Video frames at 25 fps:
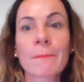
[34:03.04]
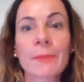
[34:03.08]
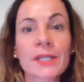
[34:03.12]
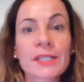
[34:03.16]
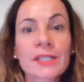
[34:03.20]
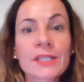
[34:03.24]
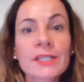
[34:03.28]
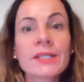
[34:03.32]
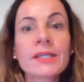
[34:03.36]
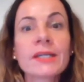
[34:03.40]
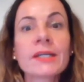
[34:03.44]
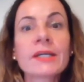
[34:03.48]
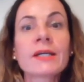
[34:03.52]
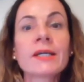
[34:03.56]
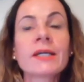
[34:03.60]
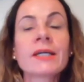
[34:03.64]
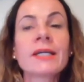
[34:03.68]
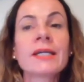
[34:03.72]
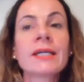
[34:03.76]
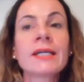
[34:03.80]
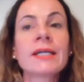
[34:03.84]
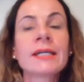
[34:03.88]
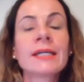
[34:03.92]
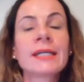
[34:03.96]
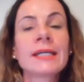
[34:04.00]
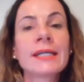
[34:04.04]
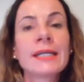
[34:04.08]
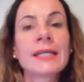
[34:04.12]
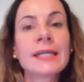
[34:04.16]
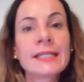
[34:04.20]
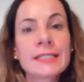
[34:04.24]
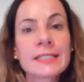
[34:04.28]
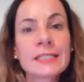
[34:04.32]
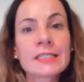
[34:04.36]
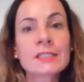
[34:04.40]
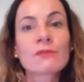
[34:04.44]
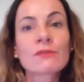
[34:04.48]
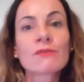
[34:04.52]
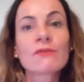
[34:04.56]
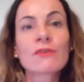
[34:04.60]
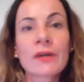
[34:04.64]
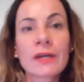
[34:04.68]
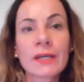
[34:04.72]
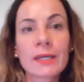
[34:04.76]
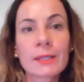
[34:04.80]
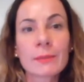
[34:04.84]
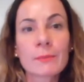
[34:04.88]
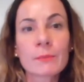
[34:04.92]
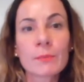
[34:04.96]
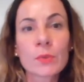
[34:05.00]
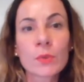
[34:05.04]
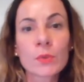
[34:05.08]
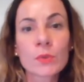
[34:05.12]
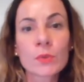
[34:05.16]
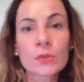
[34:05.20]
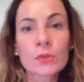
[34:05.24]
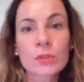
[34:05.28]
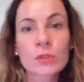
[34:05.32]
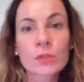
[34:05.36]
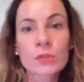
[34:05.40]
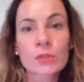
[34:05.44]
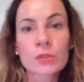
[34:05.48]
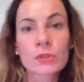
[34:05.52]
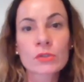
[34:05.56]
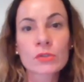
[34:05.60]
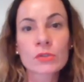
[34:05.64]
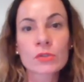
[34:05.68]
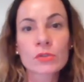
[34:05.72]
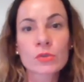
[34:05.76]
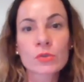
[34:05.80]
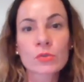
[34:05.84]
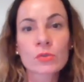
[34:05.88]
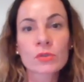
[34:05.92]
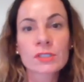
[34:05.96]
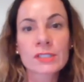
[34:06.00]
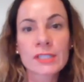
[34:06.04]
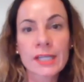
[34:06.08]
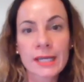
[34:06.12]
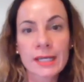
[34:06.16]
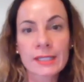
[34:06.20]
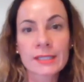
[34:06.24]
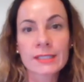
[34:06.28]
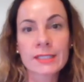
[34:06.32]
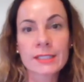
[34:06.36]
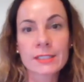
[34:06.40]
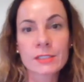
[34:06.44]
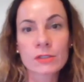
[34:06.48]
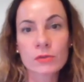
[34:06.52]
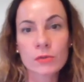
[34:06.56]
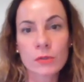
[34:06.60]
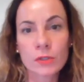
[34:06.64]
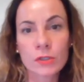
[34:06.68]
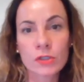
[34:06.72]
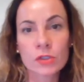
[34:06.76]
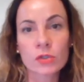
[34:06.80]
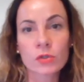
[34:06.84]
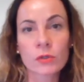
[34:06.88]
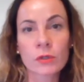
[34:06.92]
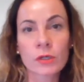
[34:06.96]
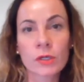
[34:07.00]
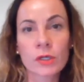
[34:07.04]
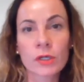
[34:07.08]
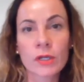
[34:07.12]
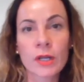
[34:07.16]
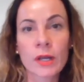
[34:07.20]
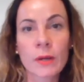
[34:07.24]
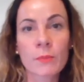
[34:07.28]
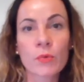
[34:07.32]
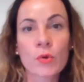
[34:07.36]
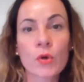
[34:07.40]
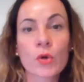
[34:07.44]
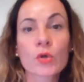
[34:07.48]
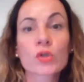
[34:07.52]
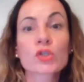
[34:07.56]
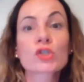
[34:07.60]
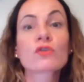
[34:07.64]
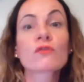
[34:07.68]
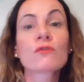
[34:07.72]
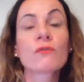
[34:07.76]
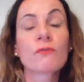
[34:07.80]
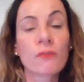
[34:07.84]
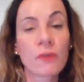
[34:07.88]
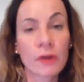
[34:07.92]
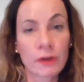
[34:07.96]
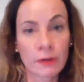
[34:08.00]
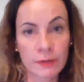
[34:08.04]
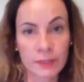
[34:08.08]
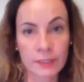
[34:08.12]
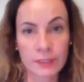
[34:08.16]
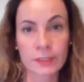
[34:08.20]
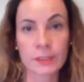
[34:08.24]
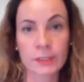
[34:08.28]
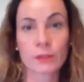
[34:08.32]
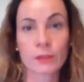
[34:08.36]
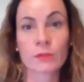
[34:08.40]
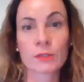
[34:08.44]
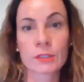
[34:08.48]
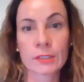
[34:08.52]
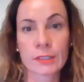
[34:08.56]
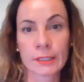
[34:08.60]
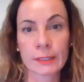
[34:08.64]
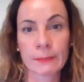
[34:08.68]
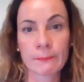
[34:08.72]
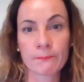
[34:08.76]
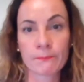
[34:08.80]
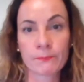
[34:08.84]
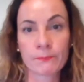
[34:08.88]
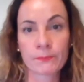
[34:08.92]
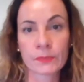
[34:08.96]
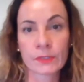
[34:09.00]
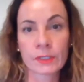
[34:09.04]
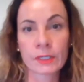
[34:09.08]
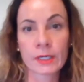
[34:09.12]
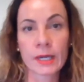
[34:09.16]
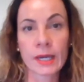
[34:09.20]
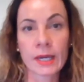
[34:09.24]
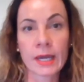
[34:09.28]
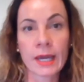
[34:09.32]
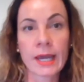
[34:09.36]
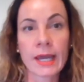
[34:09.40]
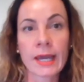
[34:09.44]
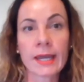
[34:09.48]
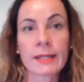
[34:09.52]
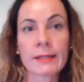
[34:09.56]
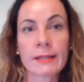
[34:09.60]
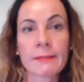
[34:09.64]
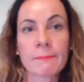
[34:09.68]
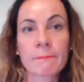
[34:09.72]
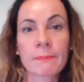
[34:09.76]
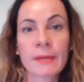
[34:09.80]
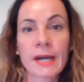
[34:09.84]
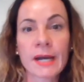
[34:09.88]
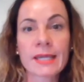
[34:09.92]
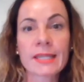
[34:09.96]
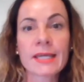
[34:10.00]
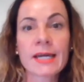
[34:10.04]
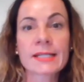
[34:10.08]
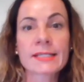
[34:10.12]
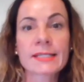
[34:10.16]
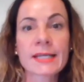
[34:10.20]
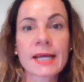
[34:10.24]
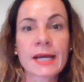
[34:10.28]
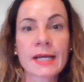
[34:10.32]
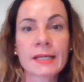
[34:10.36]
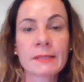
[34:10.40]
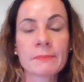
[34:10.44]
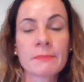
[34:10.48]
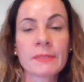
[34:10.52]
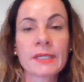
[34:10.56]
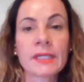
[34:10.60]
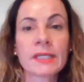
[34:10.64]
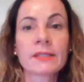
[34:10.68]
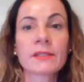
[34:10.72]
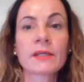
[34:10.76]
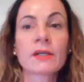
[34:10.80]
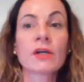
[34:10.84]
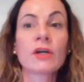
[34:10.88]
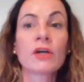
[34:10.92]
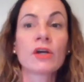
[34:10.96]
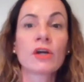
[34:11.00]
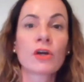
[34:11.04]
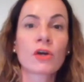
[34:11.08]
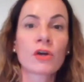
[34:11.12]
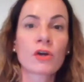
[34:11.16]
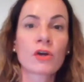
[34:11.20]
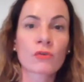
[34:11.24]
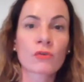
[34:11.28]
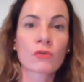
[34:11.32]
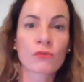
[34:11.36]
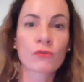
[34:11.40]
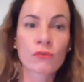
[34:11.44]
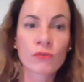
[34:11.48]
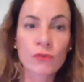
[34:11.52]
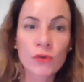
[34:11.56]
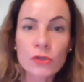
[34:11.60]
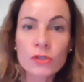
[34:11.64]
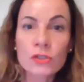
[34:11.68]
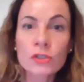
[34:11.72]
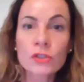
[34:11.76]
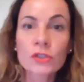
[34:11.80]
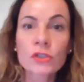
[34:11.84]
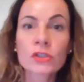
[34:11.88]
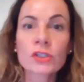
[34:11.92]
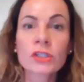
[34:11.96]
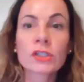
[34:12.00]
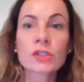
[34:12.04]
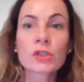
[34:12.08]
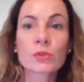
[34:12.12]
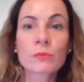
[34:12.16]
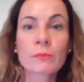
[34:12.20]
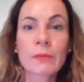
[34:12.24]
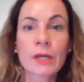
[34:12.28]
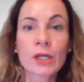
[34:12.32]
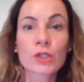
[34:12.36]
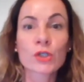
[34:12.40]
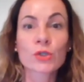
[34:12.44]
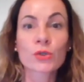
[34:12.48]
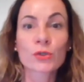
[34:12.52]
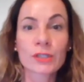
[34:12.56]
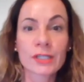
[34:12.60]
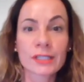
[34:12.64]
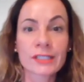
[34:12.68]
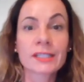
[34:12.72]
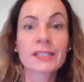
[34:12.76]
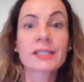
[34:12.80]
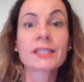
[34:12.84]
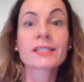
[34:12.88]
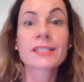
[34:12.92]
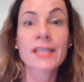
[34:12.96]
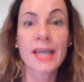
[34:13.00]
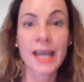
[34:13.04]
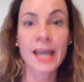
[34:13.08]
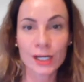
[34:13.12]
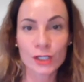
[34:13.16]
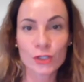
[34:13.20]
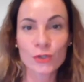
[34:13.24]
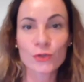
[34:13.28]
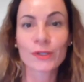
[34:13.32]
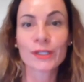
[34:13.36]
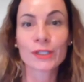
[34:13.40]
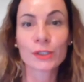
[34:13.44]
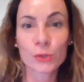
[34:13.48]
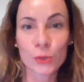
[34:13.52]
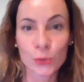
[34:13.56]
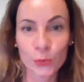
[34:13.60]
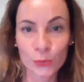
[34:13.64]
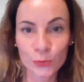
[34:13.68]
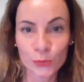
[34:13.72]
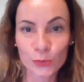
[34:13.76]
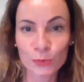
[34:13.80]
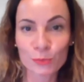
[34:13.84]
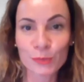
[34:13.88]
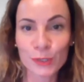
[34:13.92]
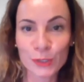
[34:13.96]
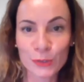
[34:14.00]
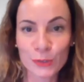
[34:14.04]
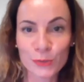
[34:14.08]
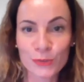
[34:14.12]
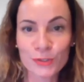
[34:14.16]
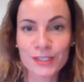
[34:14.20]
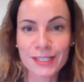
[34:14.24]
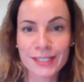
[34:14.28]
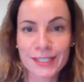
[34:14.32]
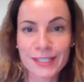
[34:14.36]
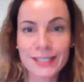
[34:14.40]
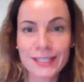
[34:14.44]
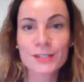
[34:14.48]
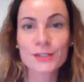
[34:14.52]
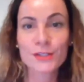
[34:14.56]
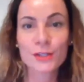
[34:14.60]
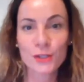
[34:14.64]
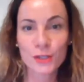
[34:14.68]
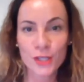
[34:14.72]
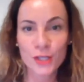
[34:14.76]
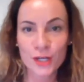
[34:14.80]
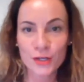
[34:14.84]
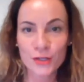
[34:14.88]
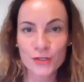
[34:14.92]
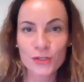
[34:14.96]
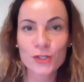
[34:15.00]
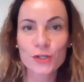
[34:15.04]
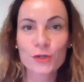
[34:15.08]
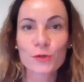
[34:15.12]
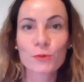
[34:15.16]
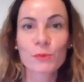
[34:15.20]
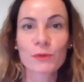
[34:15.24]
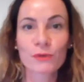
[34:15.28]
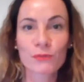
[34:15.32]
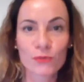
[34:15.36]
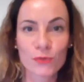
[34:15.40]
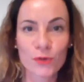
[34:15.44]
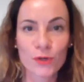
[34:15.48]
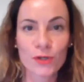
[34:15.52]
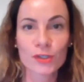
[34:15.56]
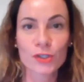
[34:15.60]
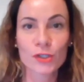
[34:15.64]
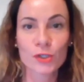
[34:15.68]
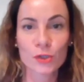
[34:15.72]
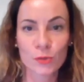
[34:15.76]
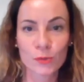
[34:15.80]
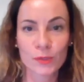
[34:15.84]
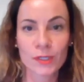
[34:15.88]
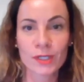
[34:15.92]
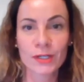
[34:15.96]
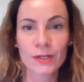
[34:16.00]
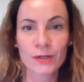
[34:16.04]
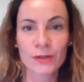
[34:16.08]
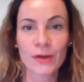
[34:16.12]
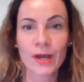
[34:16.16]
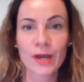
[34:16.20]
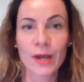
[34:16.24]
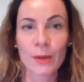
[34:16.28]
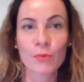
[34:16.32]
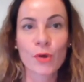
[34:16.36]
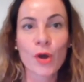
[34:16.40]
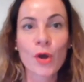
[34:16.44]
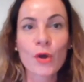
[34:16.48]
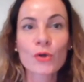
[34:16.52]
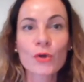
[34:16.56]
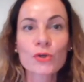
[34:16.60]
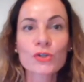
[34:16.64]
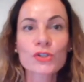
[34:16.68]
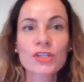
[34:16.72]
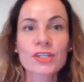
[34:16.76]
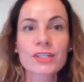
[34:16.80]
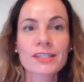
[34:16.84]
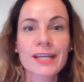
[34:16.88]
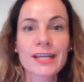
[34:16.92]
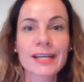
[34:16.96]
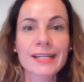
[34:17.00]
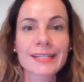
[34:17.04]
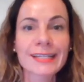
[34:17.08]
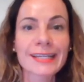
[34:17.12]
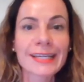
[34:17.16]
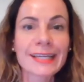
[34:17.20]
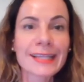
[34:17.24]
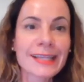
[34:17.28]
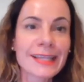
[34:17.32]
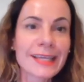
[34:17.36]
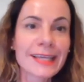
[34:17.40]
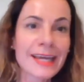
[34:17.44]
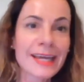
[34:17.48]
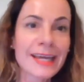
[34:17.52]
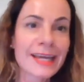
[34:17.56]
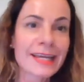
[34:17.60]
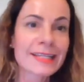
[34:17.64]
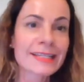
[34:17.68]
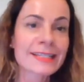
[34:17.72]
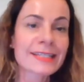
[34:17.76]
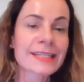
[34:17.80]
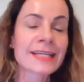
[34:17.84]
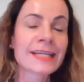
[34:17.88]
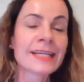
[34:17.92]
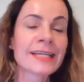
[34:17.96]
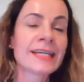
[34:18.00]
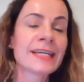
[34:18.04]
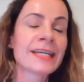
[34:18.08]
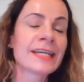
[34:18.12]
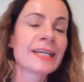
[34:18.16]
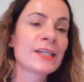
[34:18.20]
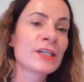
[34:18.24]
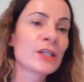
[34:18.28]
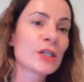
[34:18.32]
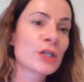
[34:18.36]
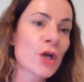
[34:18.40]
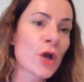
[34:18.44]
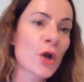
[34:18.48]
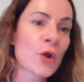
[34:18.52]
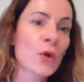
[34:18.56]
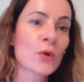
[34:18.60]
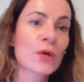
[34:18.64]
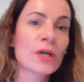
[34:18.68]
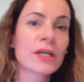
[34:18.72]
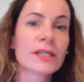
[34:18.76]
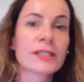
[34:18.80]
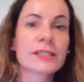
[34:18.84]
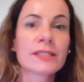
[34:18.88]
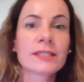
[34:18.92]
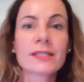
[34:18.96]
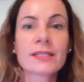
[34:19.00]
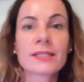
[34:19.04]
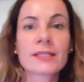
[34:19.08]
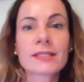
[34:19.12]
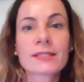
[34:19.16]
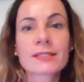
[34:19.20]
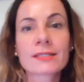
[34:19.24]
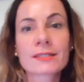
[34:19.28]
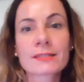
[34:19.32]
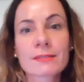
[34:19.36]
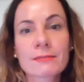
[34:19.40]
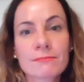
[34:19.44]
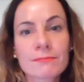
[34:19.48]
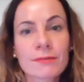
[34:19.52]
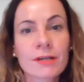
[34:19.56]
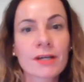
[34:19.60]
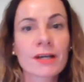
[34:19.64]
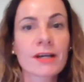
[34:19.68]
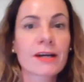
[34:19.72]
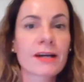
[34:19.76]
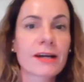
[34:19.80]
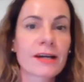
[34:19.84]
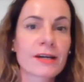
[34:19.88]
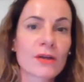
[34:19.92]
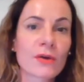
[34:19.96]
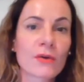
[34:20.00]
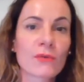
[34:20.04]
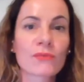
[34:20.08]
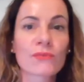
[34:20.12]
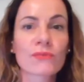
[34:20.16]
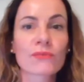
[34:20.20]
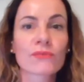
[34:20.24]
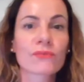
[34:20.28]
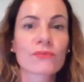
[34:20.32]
But here it is very important to take this cross-curricular approach very seriously. And by that I mean, first you need to make sure that it is actually taught, because this is the danger with cross-curricular approach, is that in the end, it is the kind of